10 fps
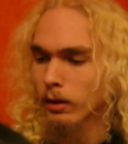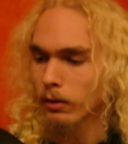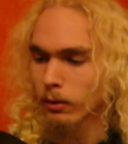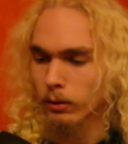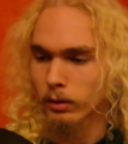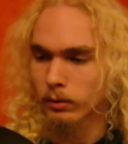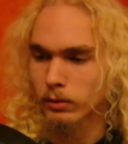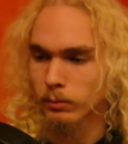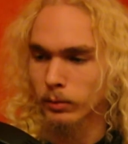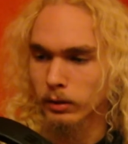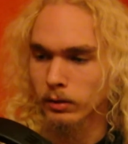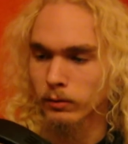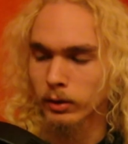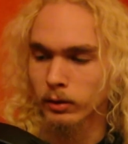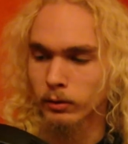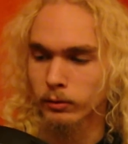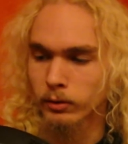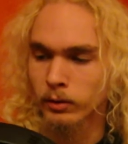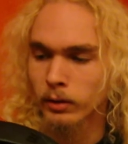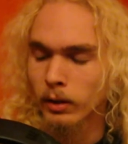thought I'd just make this video
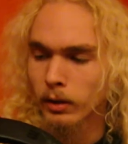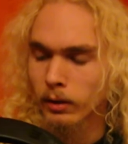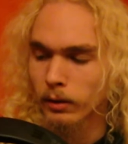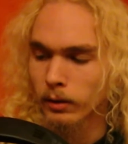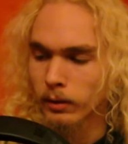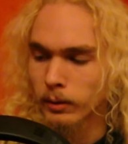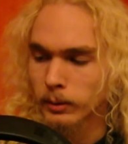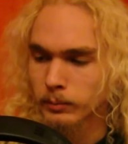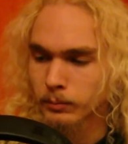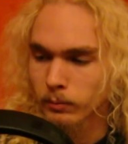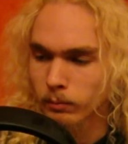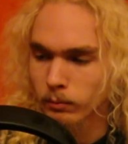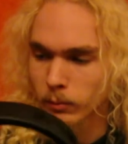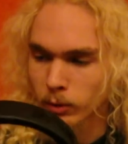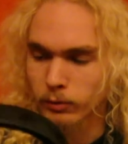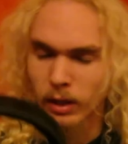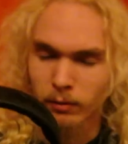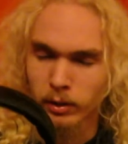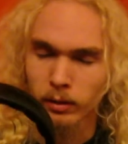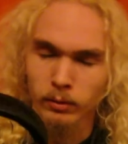for you. So if you have
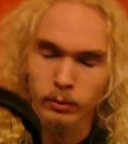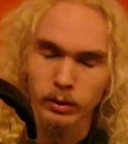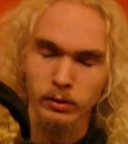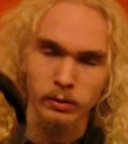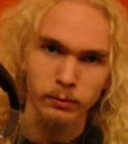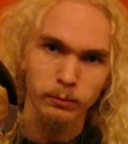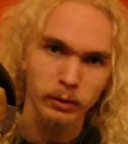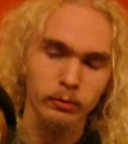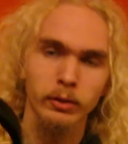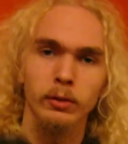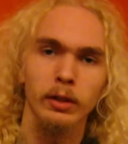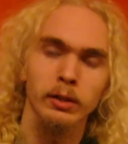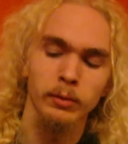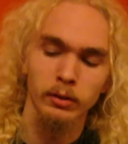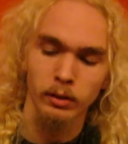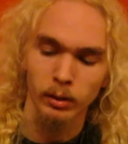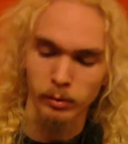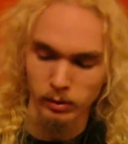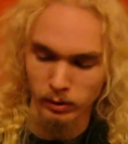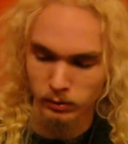any questions, feel free to ask me in the
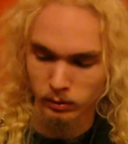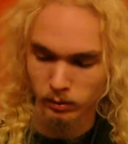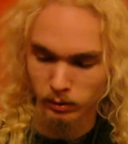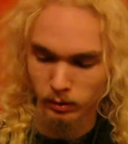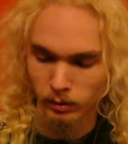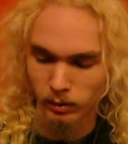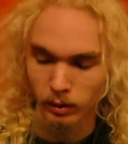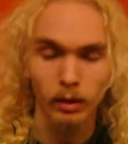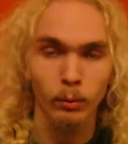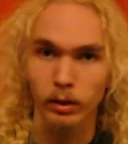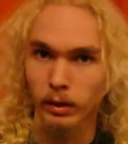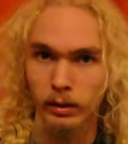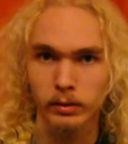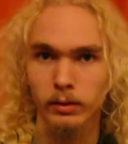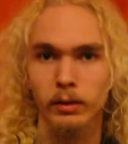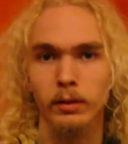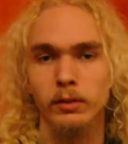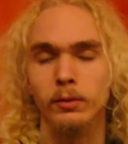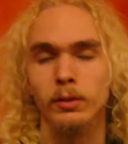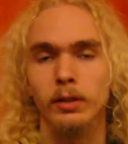comment section, and I will answer it as
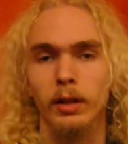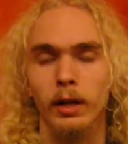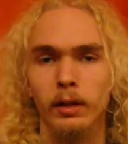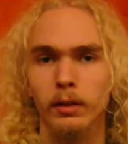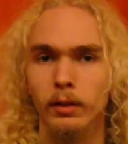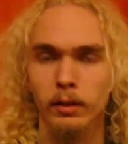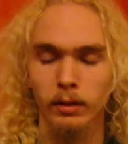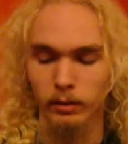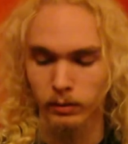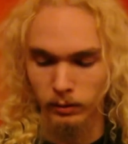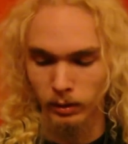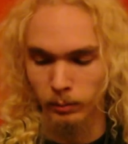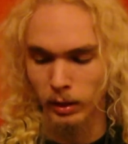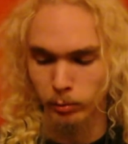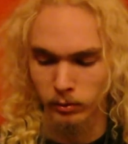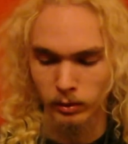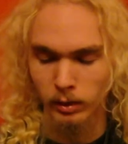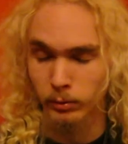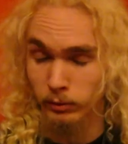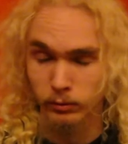soon as I can, and I'm happy to
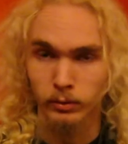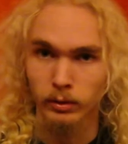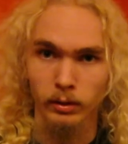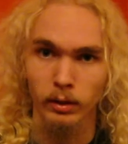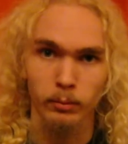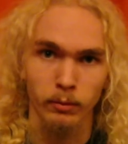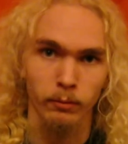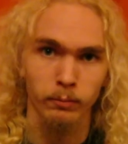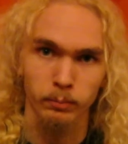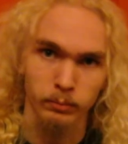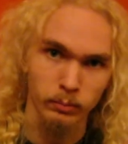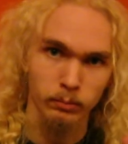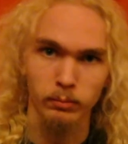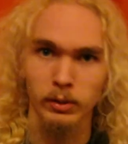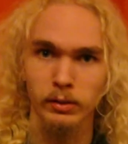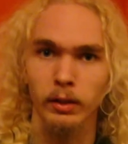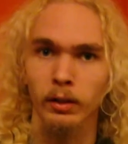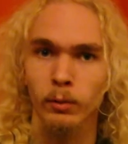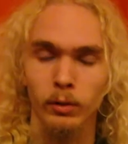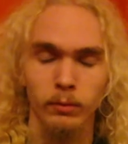help you if you need help with
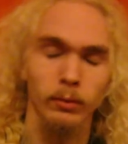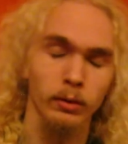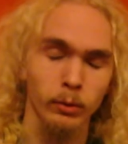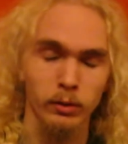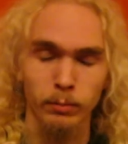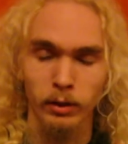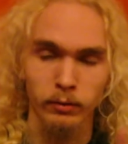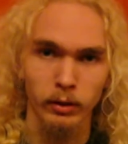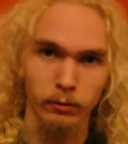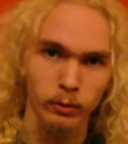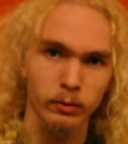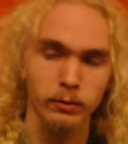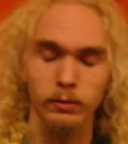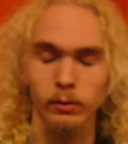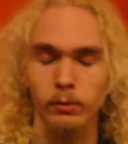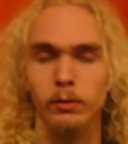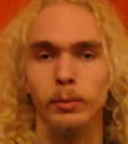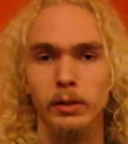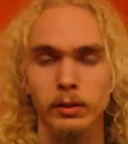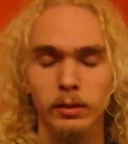deciding on which pair of headphones suits you
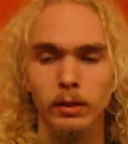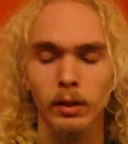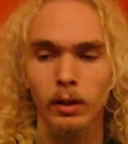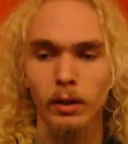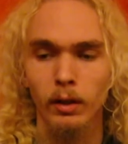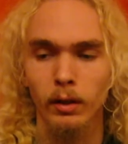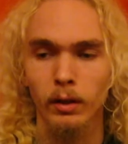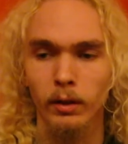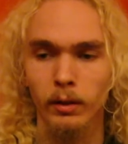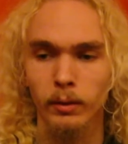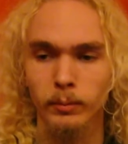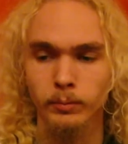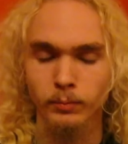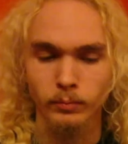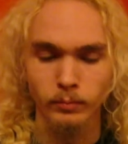best. And